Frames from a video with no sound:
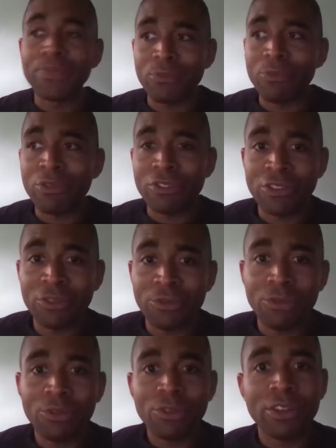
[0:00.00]
Which is a good
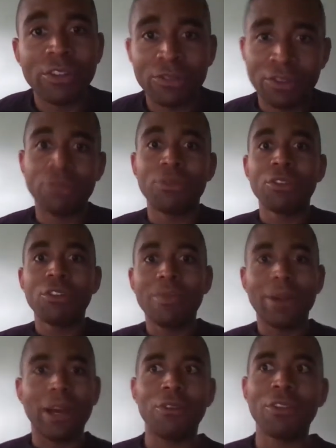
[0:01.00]
rule. It's a good rule to go
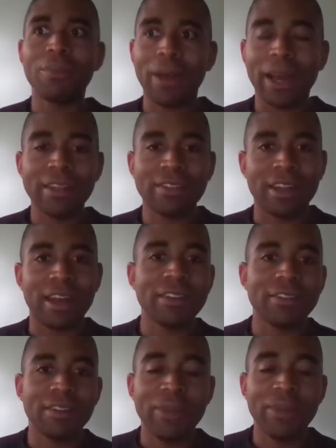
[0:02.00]
by. Only buy
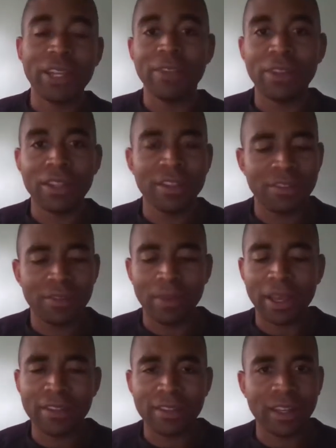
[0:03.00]
stocks that pay dividends and
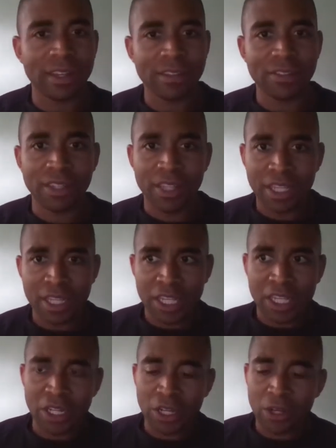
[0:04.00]
buy stocks,
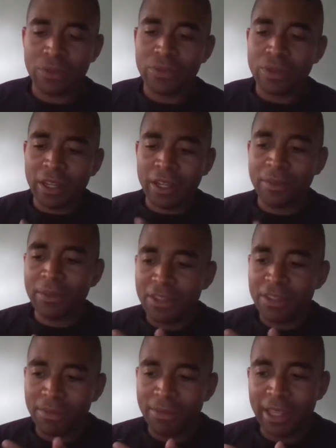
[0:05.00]
you know, and
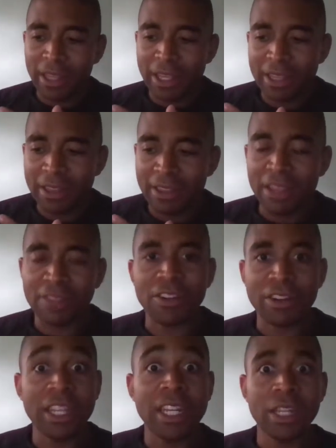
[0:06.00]
stuff that, like, things that
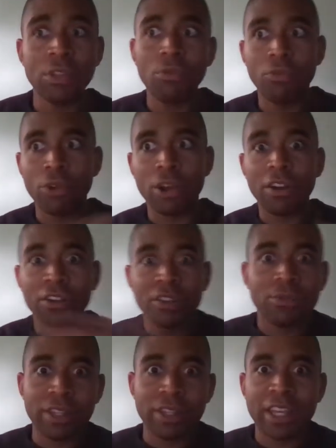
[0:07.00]
are needed regardless
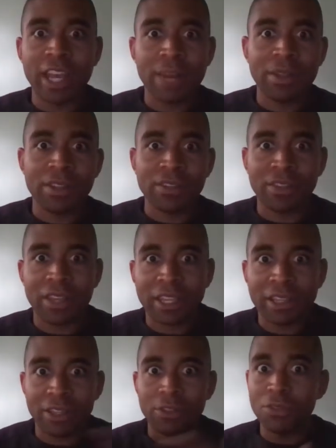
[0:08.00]
of what the economy does,
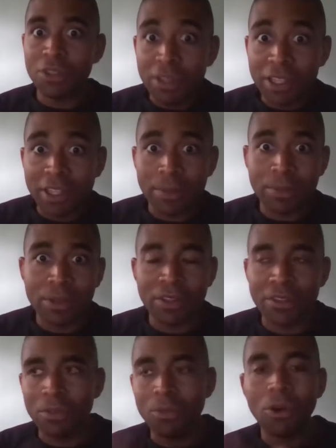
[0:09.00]
like utility
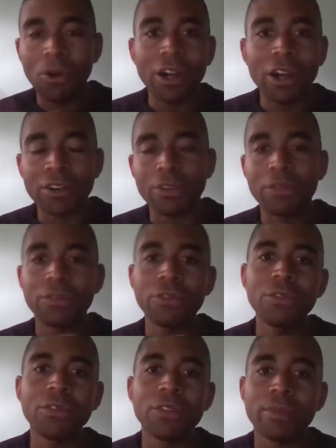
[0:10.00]
companies, water,
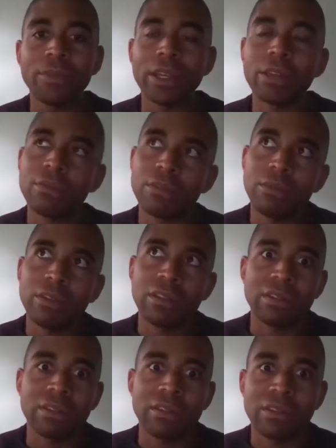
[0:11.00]
food. I'm like, well, that
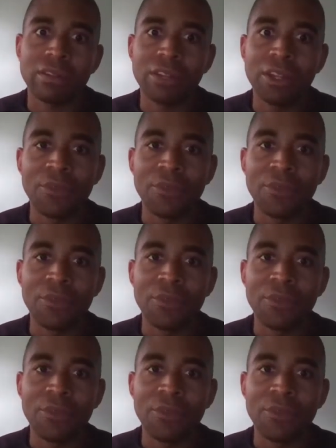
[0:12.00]
makes sense.